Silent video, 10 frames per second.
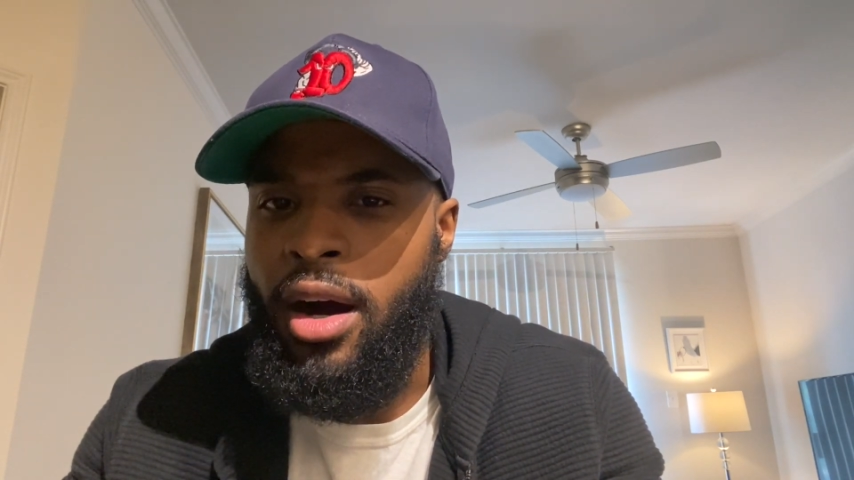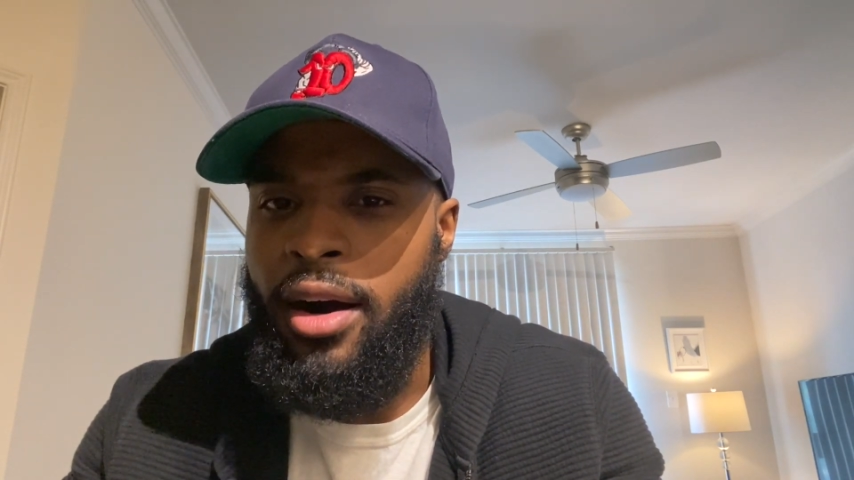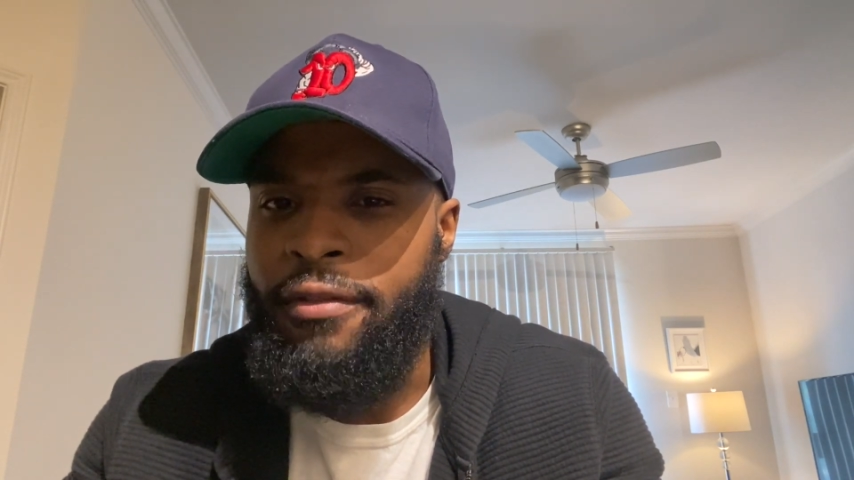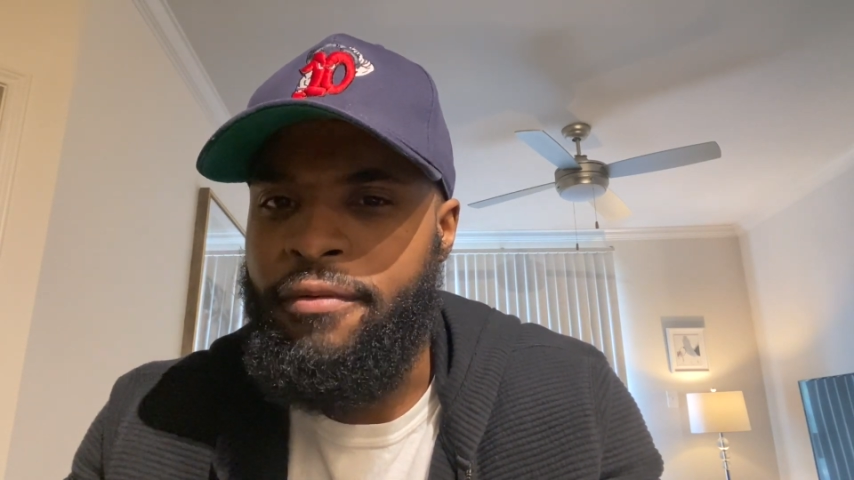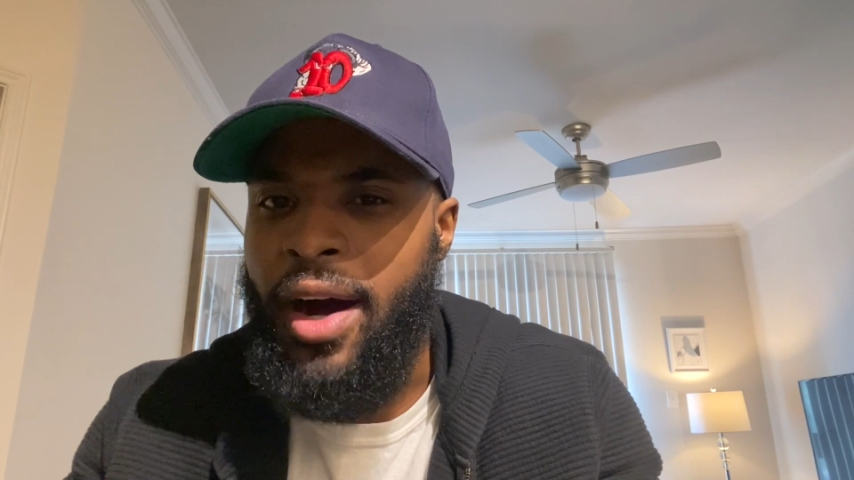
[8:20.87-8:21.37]

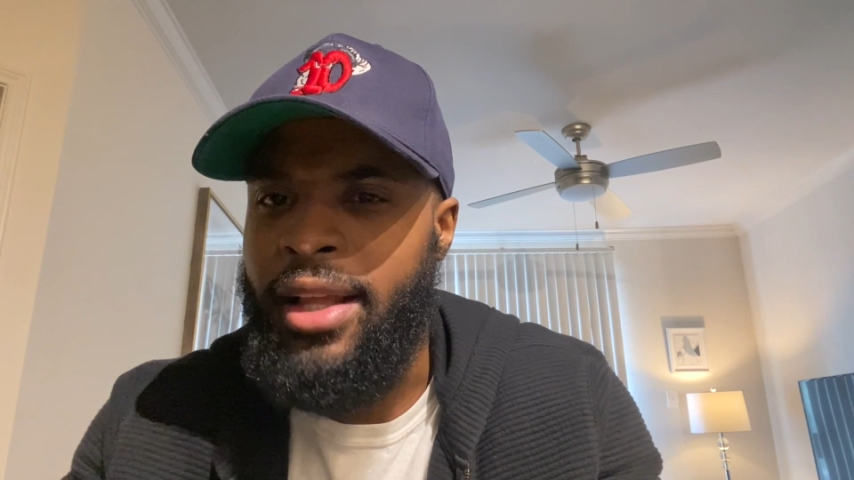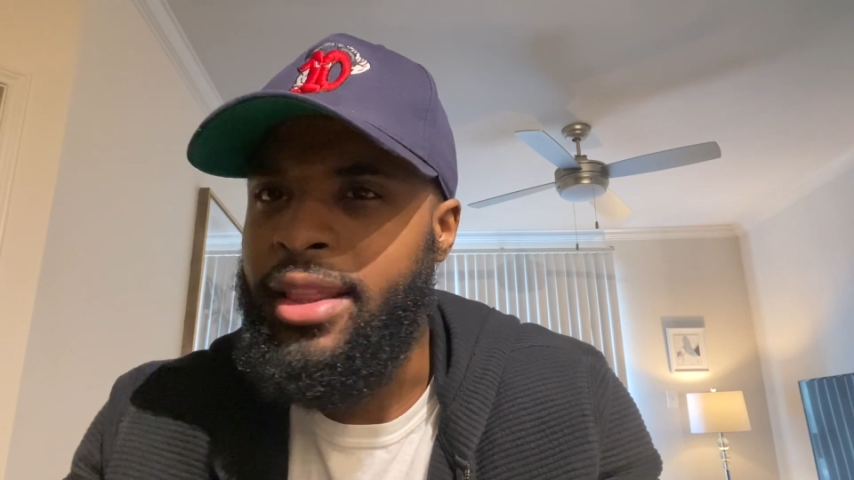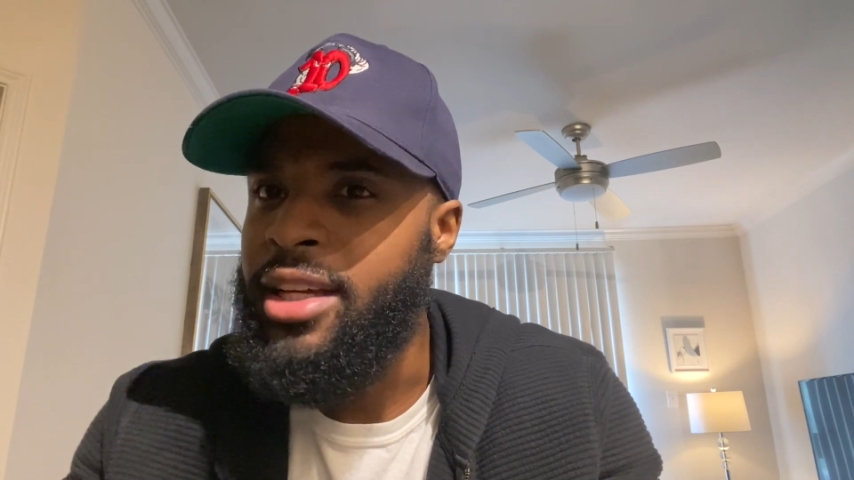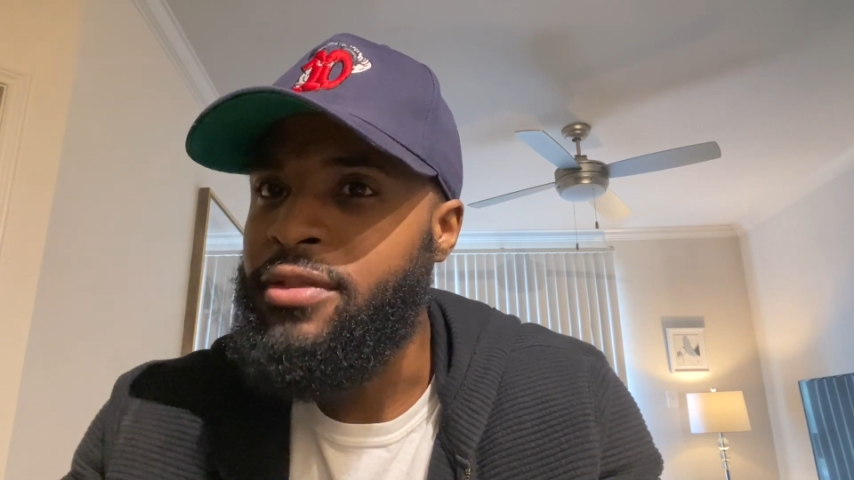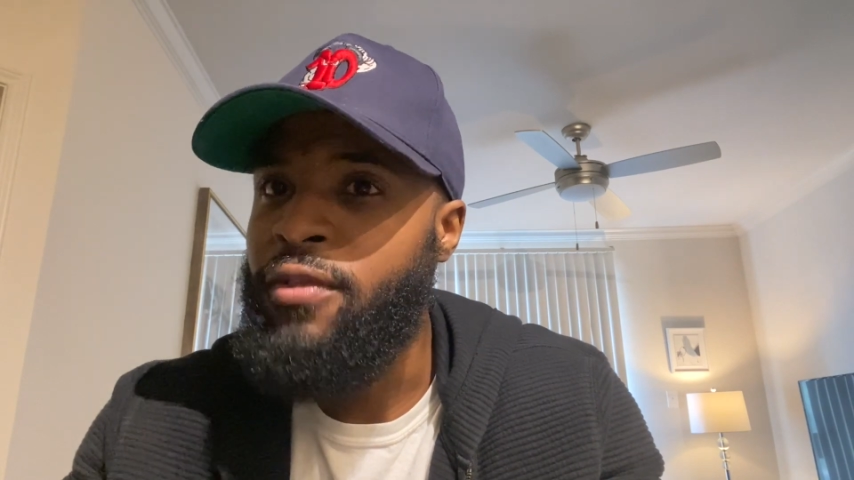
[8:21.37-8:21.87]
a fight
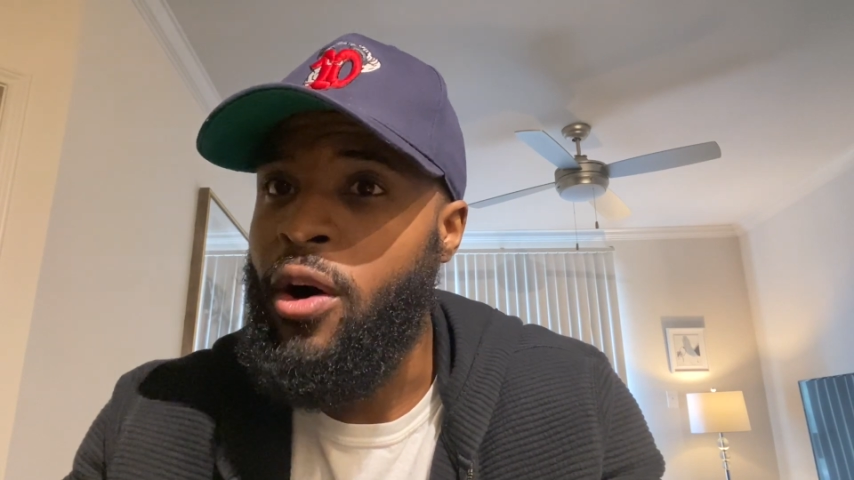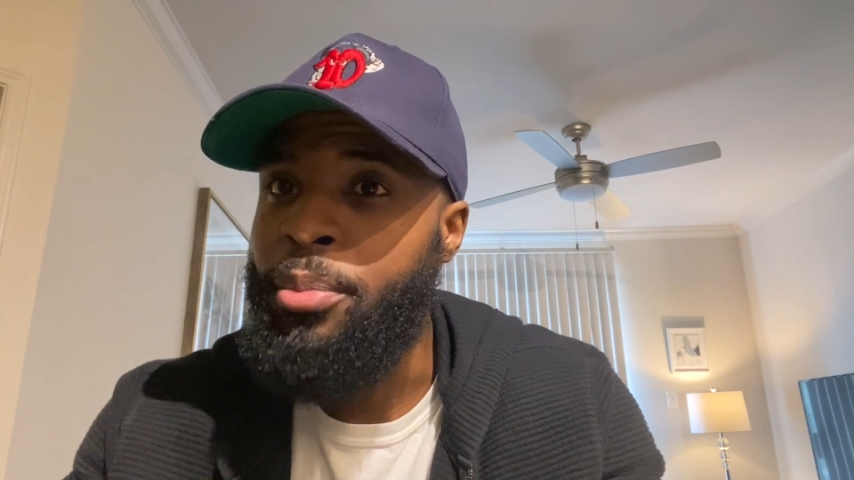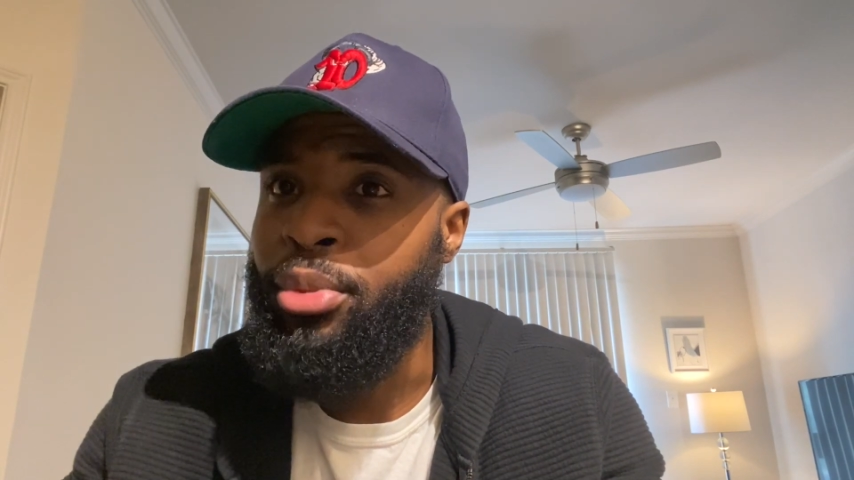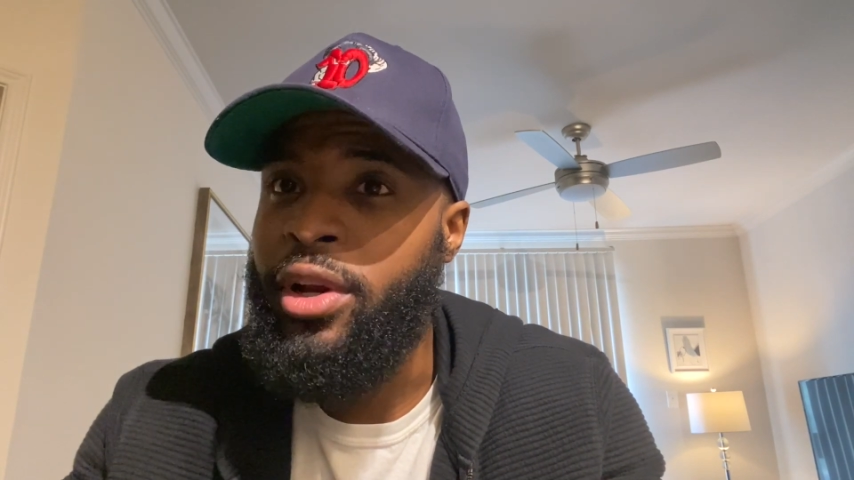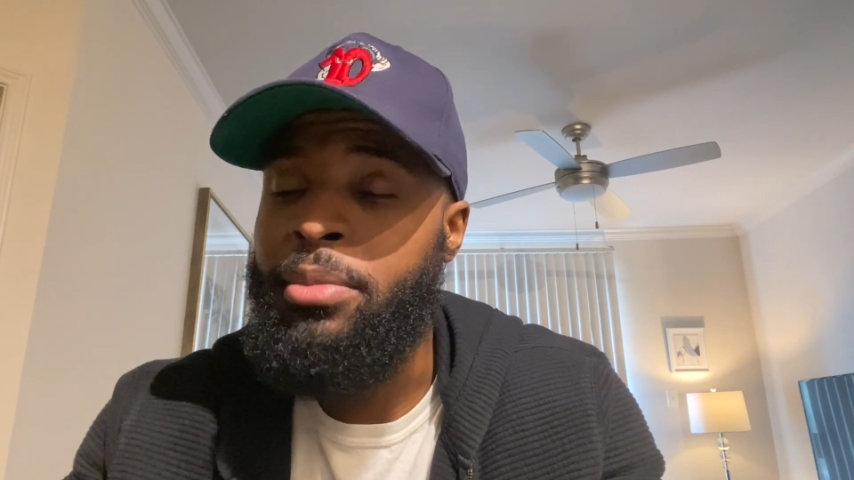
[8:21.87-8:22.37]
that's
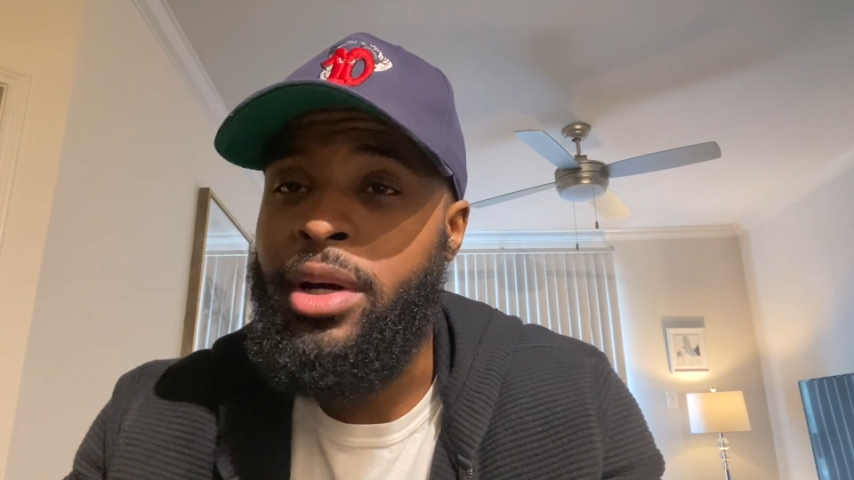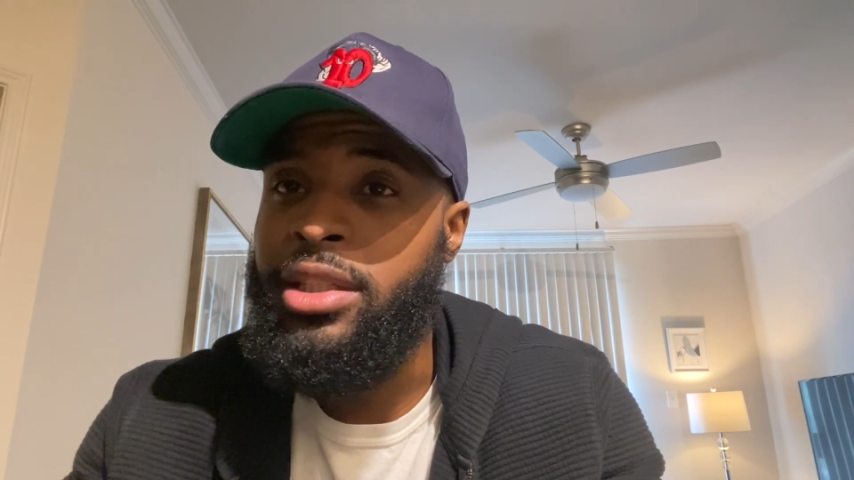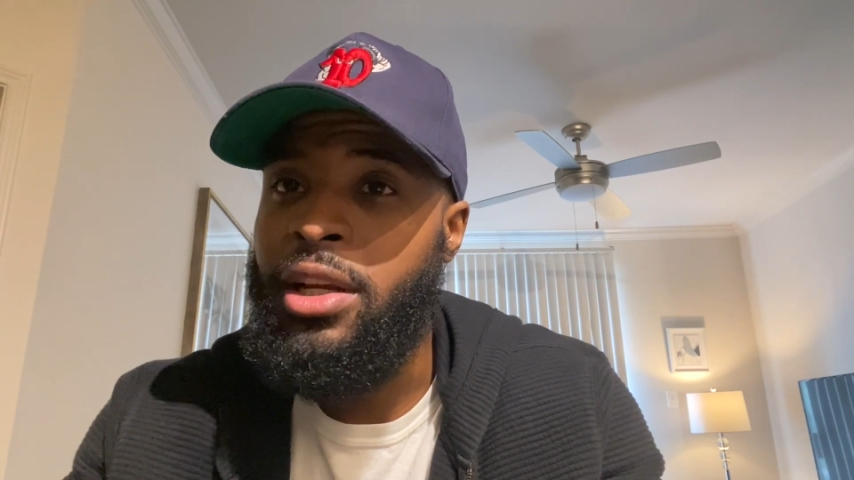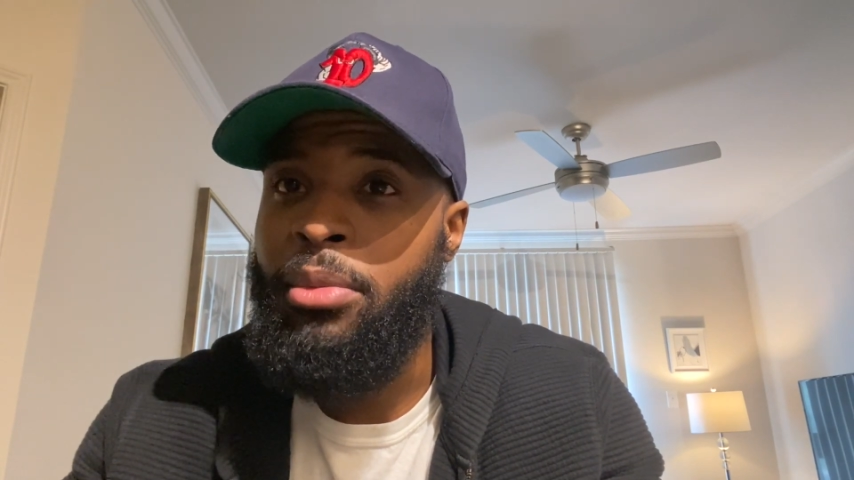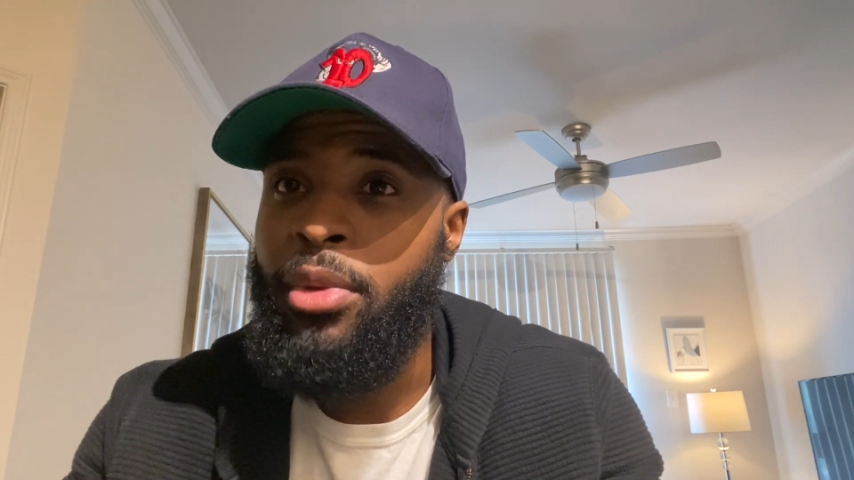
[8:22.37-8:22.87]
fought pretty much in the